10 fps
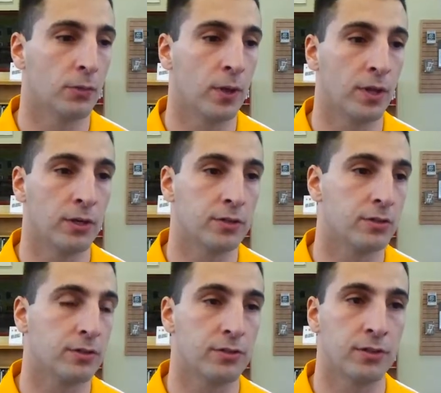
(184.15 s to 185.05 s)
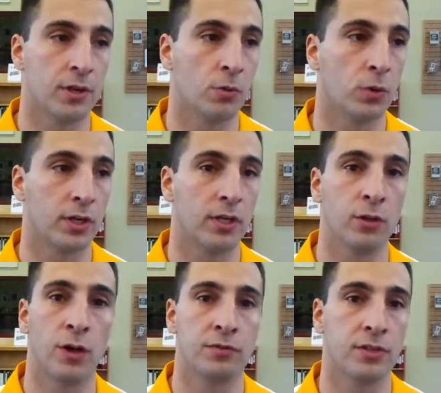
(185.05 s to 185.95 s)
whether it's, you know, working
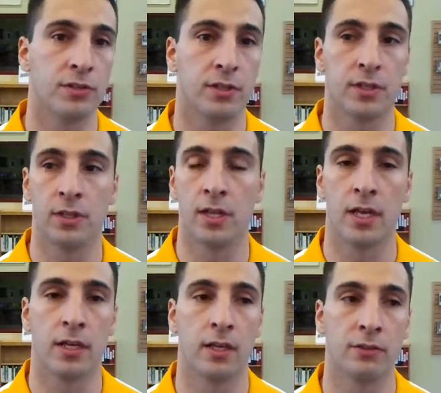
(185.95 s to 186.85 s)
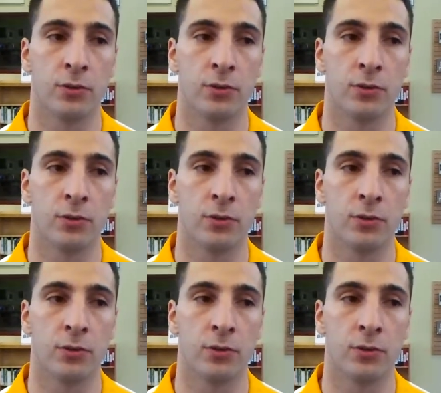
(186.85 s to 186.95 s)
the offseason and